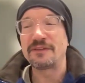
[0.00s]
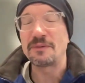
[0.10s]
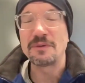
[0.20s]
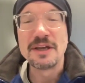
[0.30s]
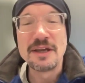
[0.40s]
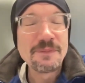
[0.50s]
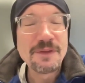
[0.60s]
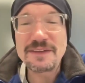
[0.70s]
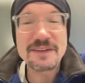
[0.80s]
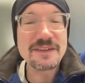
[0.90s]
zone.
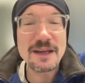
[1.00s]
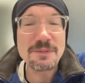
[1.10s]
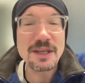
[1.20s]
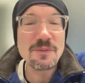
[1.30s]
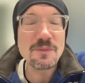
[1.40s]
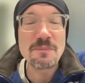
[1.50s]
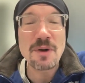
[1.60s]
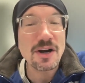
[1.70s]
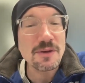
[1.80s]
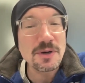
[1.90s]
It's the same thing when
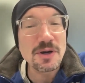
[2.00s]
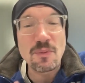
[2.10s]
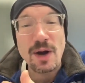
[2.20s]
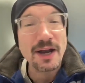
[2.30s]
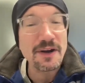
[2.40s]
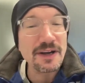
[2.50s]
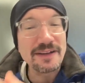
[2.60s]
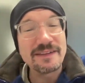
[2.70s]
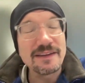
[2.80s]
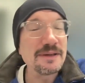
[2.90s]
Mark McGwire
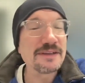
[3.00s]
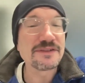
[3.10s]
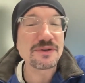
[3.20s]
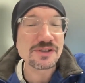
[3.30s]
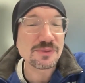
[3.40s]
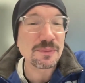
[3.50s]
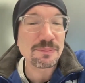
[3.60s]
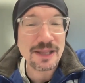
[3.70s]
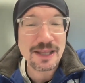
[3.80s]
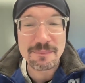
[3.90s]
and Sammy Sosa were
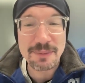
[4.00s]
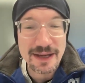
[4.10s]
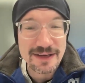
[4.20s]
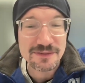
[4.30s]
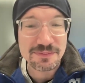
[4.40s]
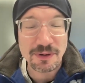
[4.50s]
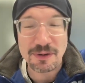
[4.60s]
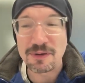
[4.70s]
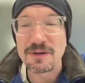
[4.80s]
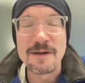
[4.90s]
playing
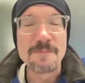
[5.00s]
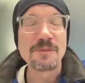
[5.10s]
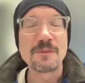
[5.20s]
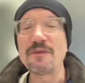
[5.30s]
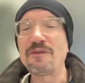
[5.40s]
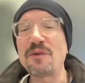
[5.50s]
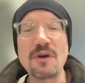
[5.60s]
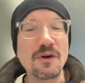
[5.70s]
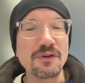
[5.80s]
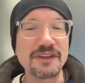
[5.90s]
baseball before
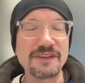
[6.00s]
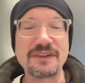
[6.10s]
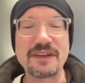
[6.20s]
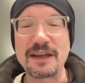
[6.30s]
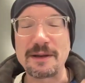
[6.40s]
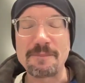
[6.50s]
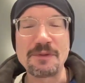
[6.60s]
all this, like,